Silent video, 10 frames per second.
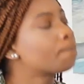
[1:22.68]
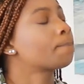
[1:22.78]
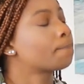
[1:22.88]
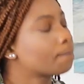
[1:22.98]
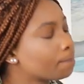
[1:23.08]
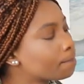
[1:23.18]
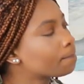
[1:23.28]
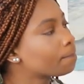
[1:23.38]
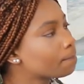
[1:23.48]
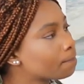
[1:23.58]

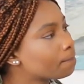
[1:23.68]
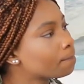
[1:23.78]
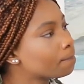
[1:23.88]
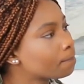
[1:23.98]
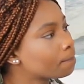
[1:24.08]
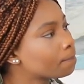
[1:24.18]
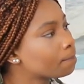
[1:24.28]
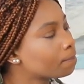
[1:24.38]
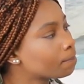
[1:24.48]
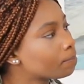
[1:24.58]

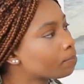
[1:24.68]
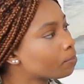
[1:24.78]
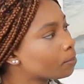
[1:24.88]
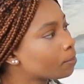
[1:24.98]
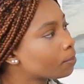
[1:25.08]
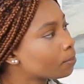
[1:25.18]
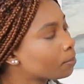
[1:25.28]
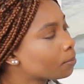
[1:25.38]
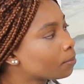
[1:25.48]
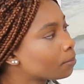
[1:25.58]

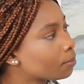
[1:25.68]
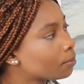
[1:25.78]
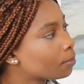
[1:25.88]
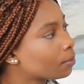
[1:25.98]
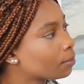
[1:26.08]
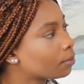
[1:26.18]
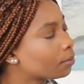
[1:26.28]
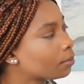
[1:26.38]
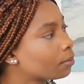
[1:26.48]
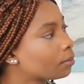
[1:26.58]

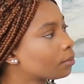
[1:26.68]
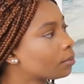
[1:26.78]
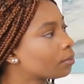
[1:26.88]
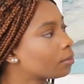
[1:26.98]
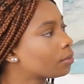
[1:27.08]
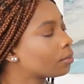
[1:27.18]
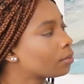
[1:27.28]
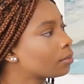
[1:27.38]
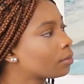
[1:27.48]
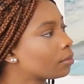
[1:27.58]

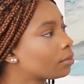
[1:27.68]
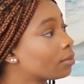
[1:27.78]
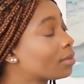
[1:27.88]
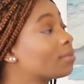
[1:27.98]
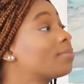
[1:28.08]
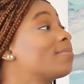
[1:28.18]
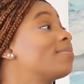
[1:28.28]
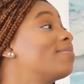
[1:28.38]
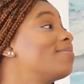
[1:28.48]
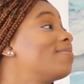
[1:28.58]

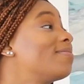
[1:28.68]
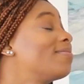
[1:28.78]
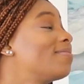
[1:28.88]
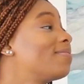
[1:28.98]
(not speaking)